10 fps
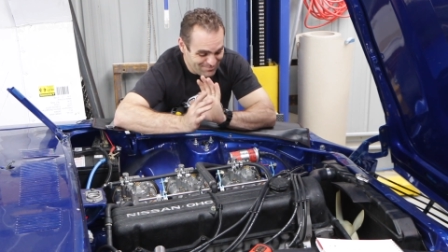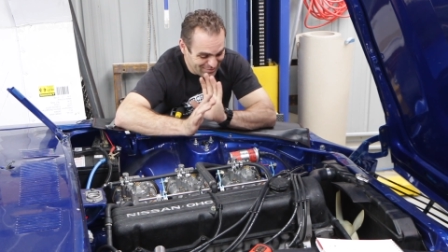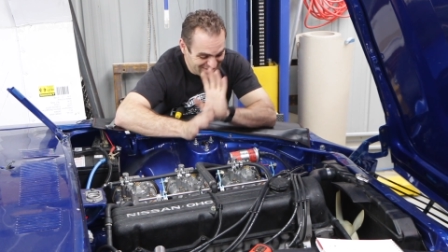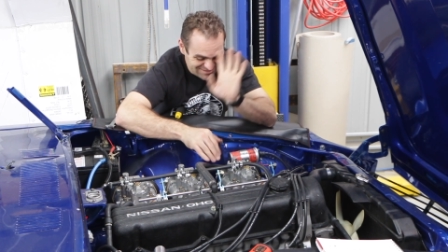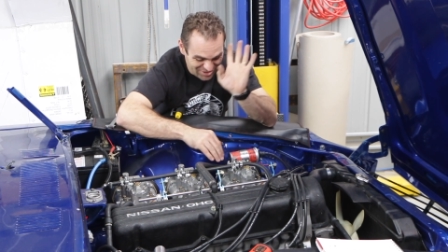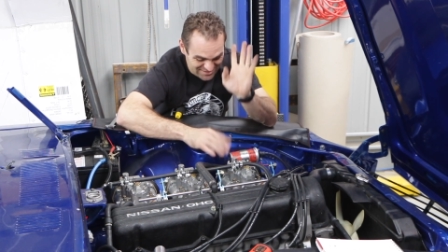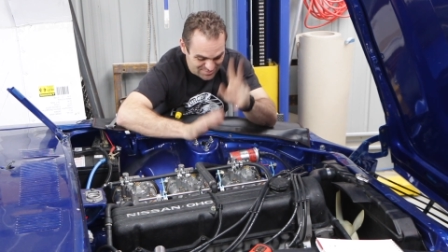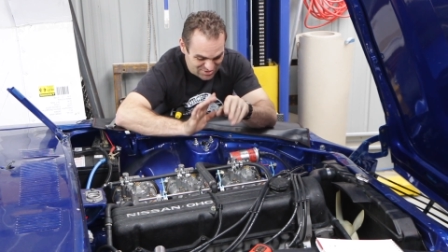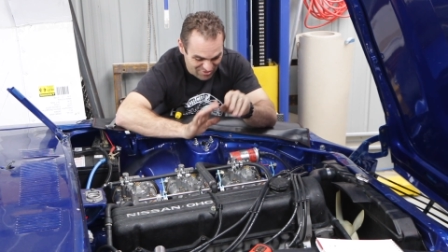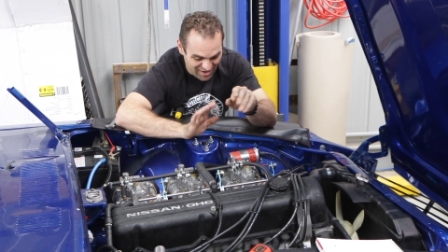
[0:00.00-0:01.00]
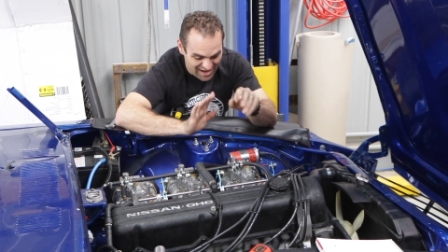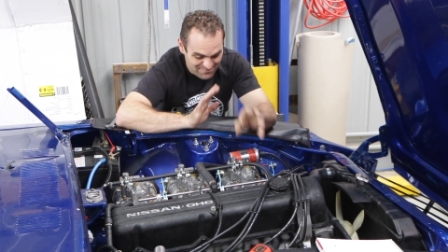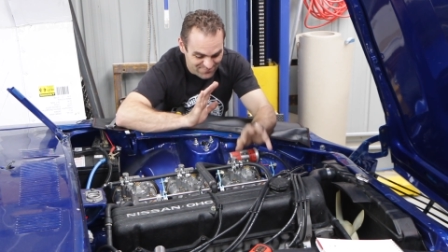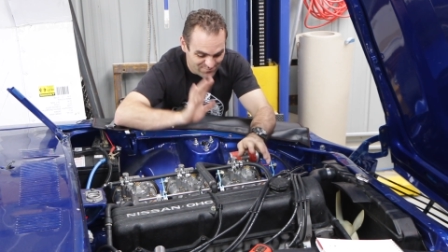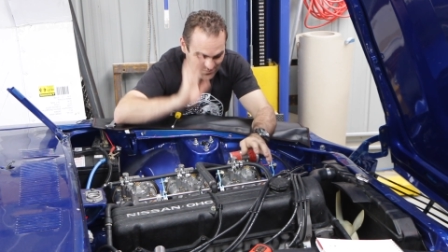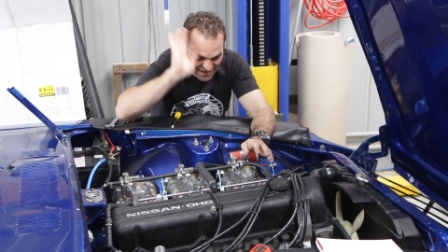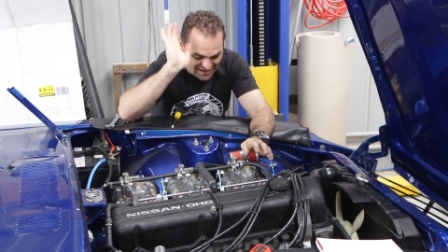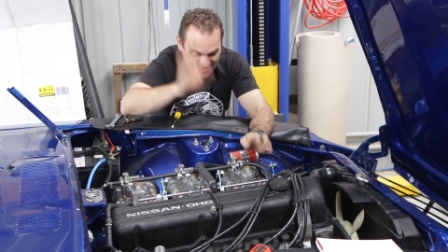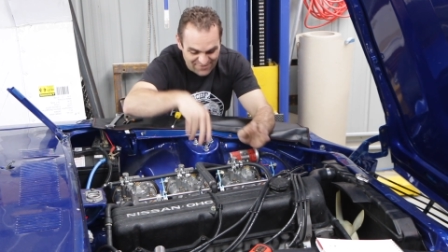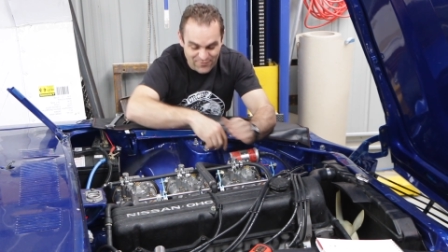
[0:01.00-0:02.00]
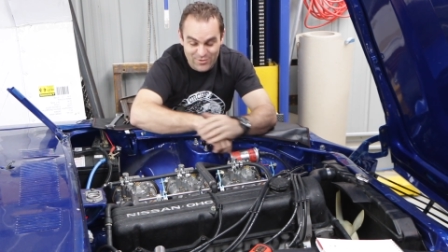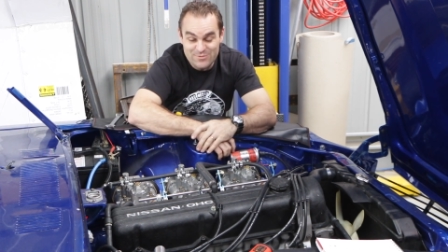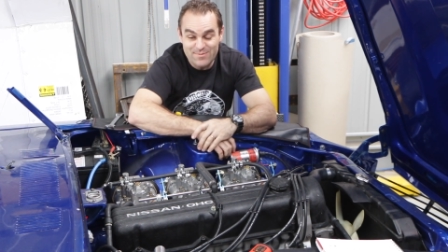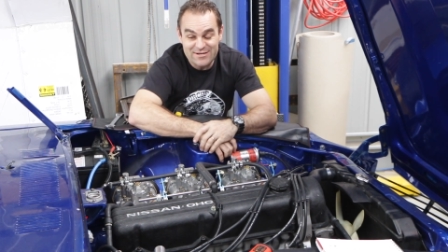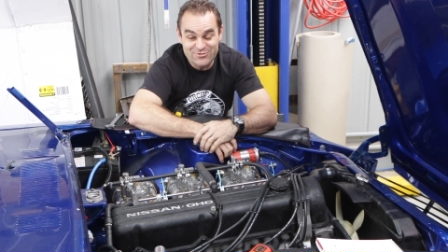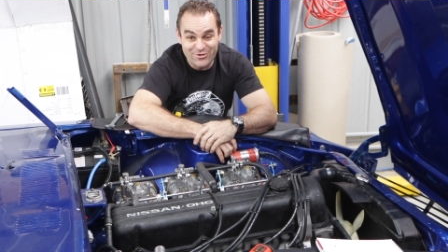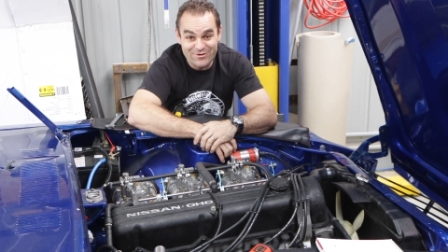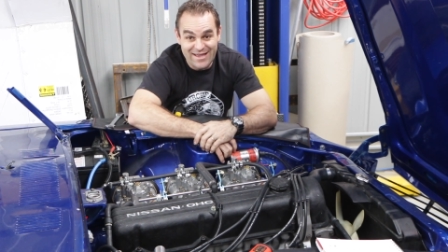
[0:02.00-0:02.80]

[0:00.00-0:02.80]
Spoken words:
please like, subscribe, follow us on Patreon,